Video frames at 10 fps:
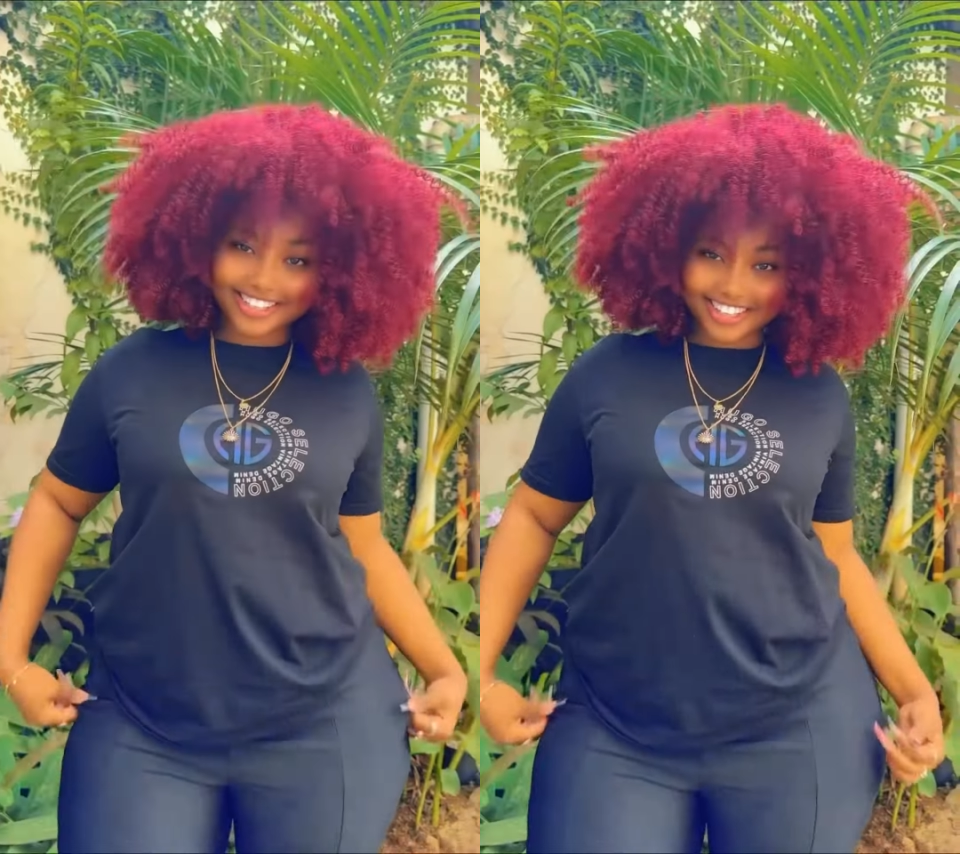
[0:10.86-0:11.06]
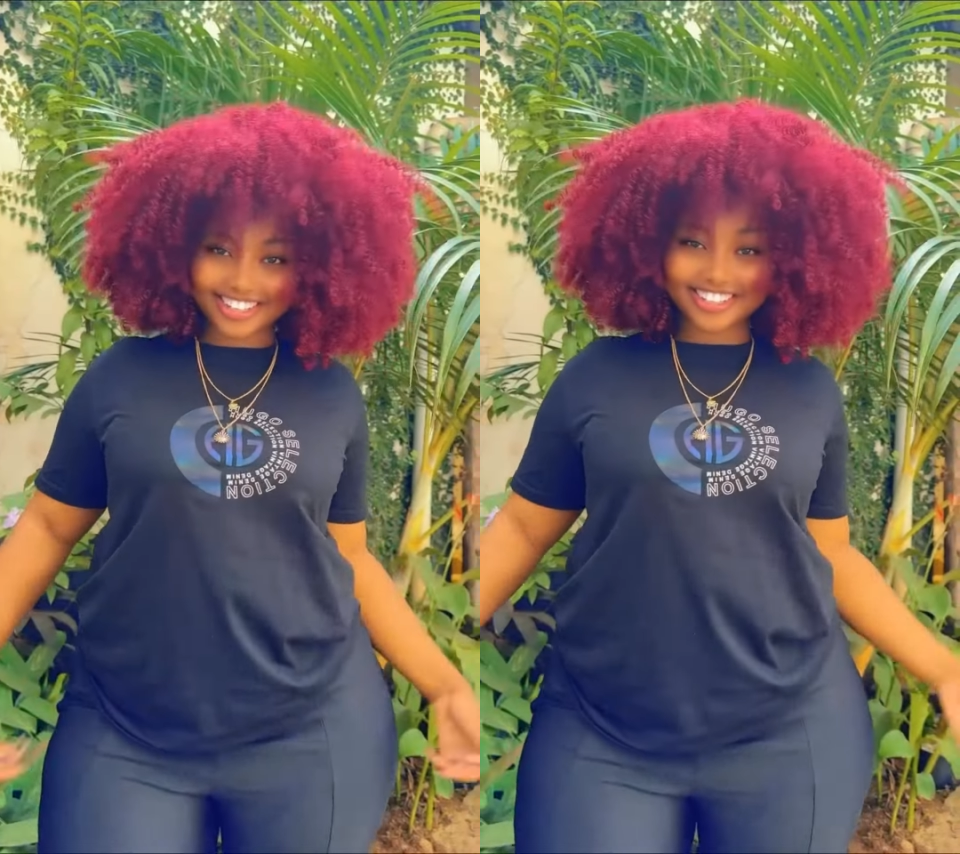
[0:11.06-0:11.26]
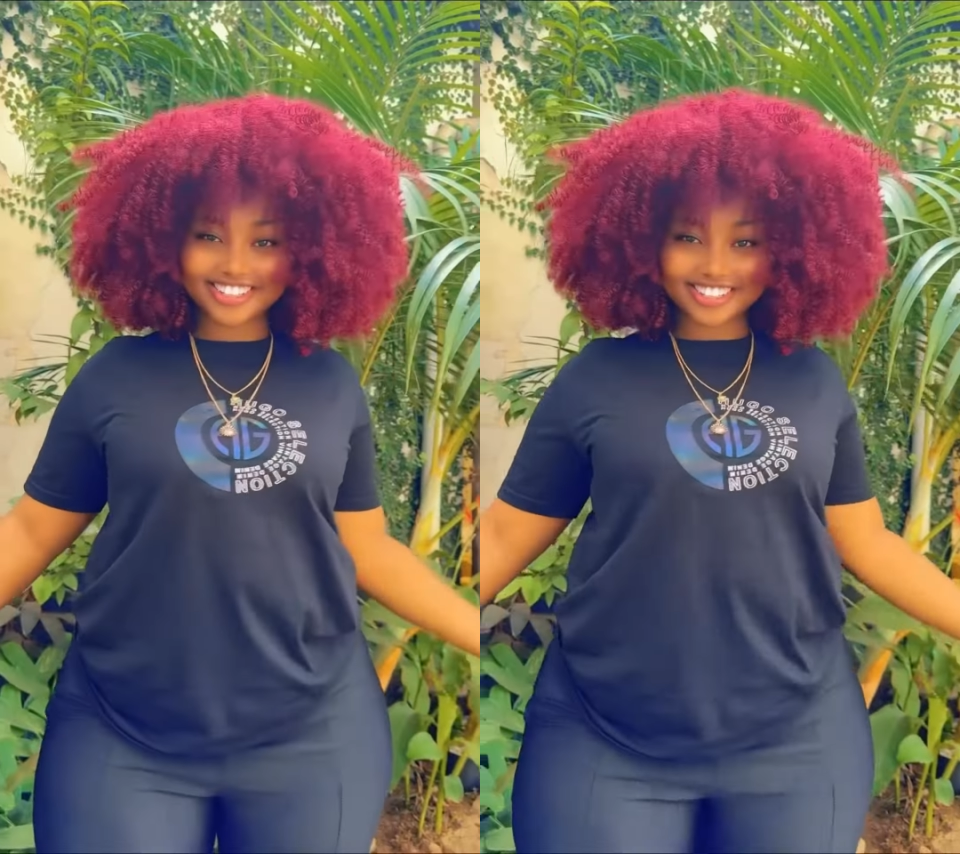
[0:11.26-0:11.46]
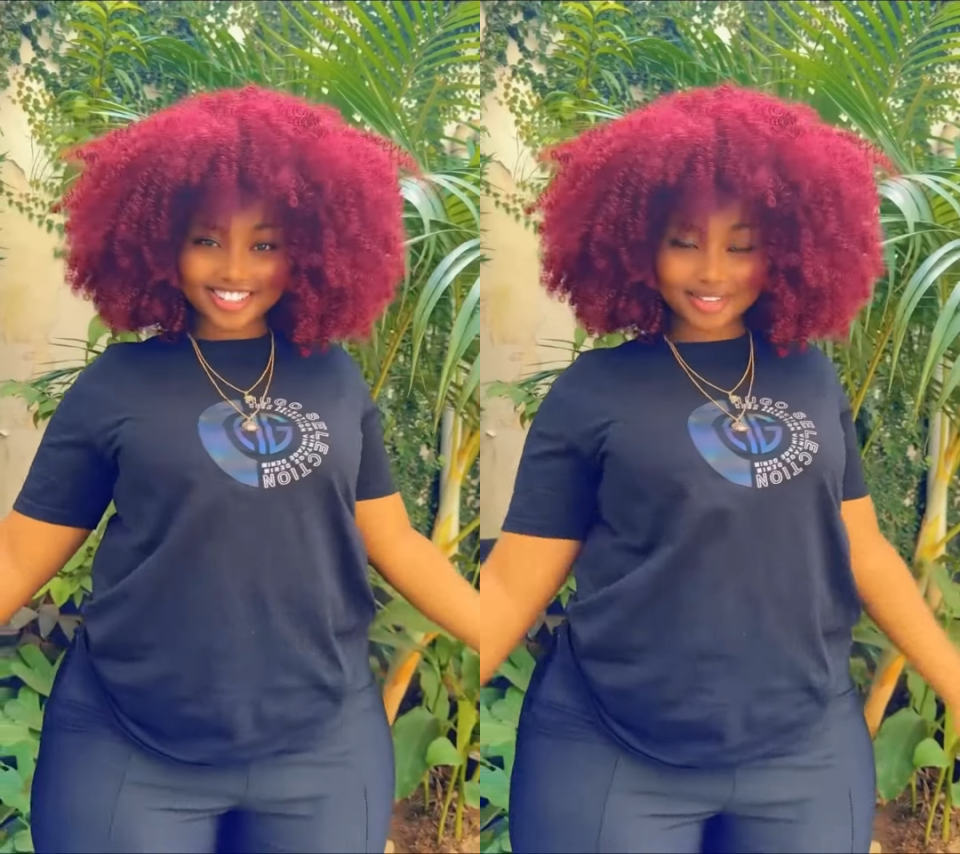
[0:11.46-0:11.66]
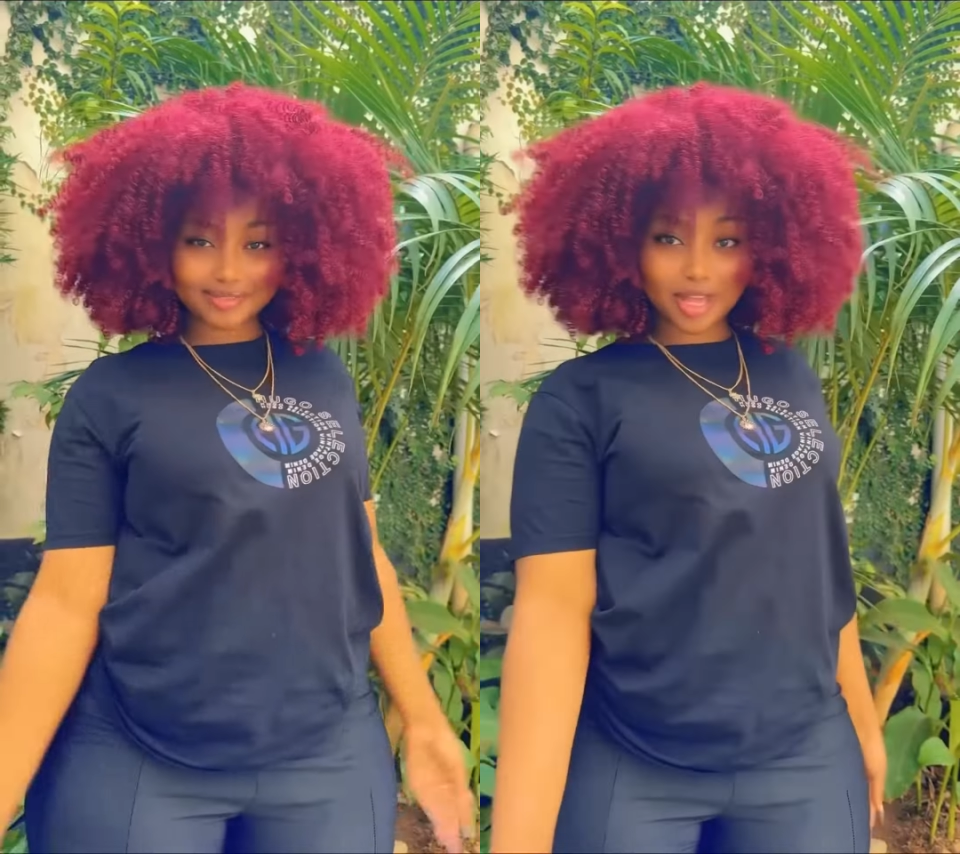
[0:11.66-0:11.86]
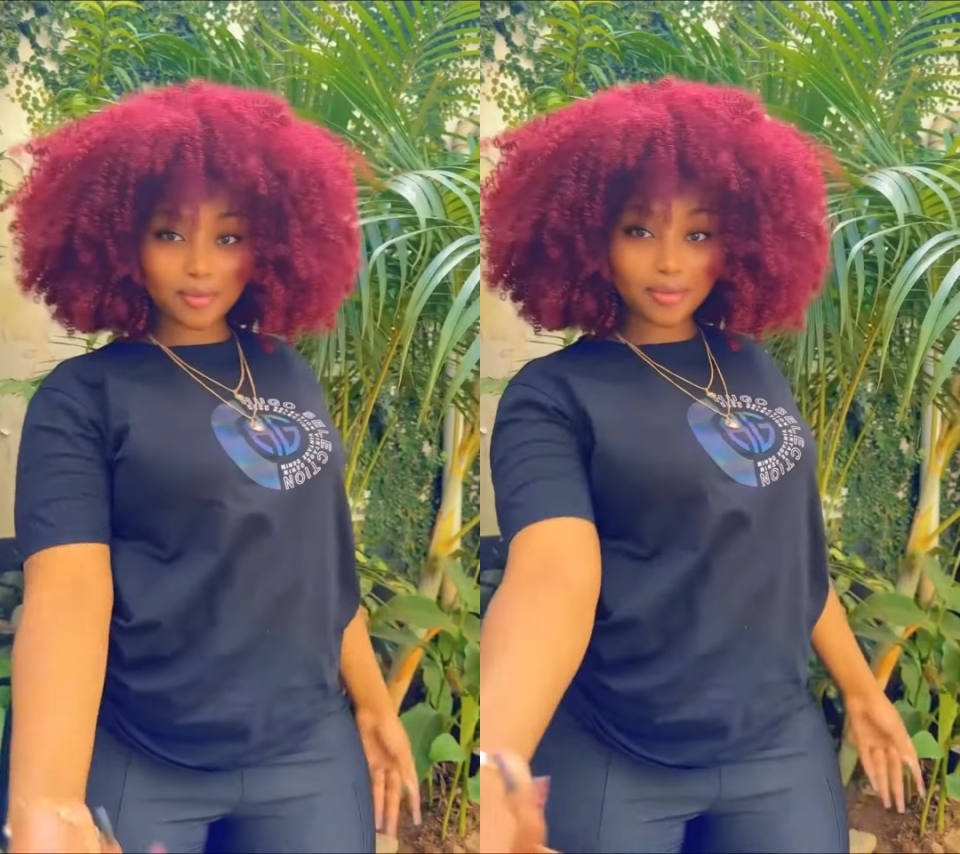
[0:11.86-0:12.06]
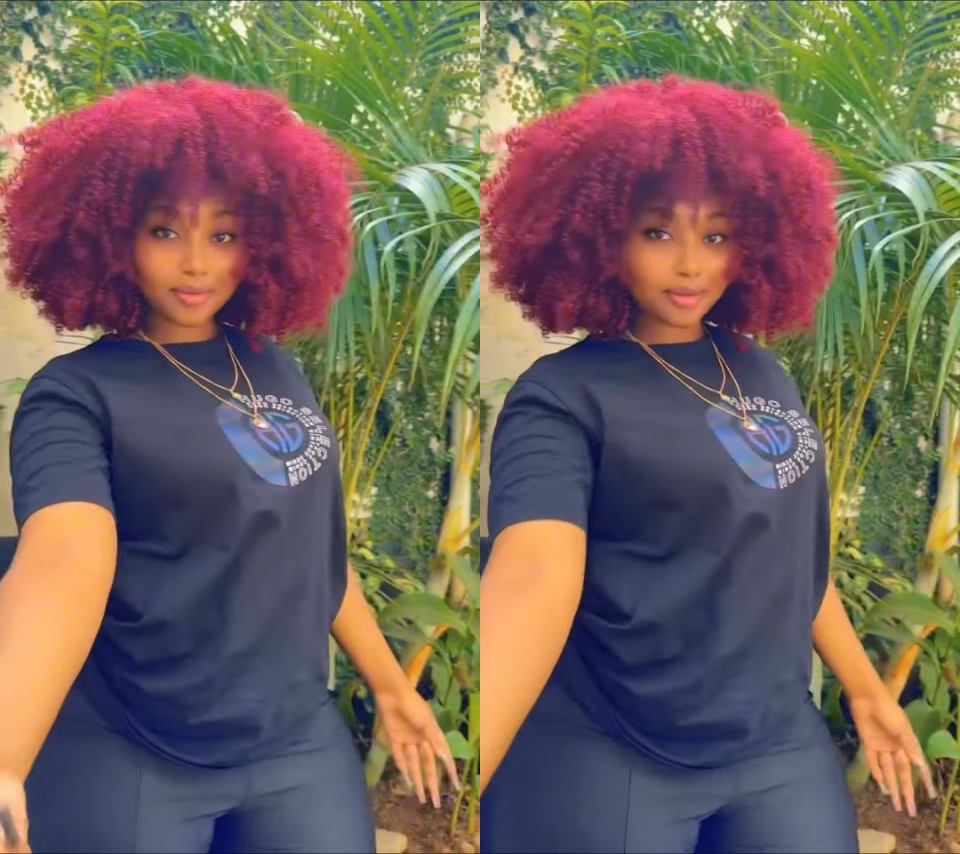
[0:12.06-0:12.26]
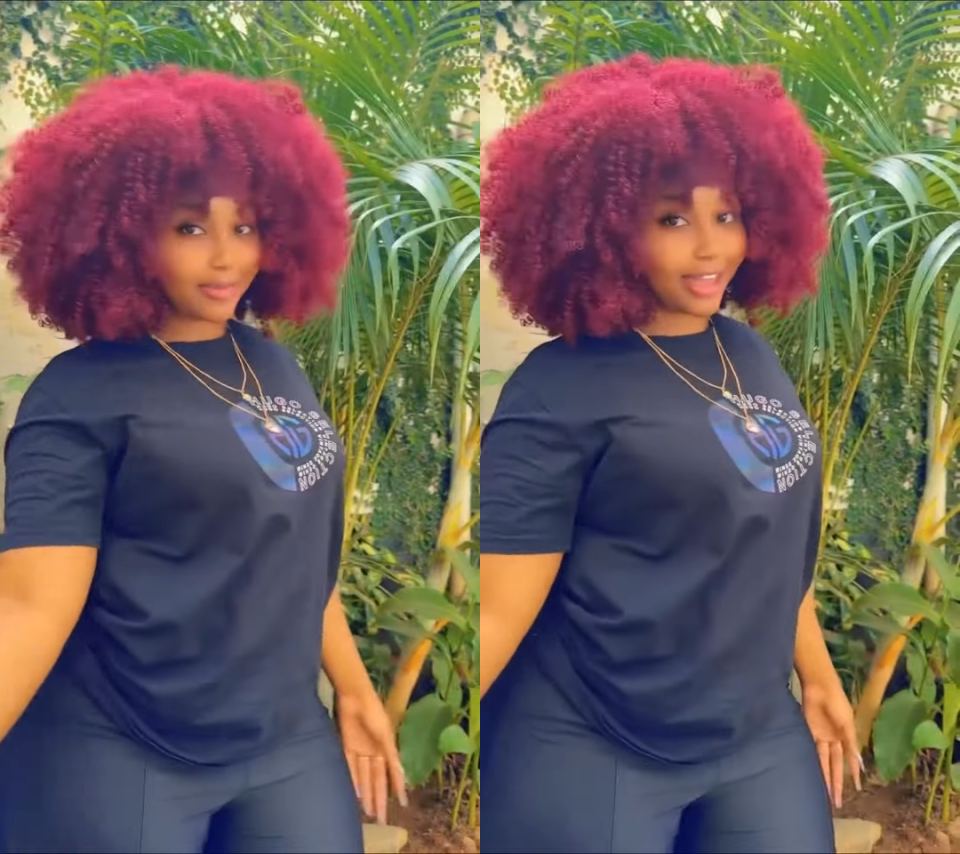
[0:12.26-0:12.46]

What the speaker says: guys, welcome to another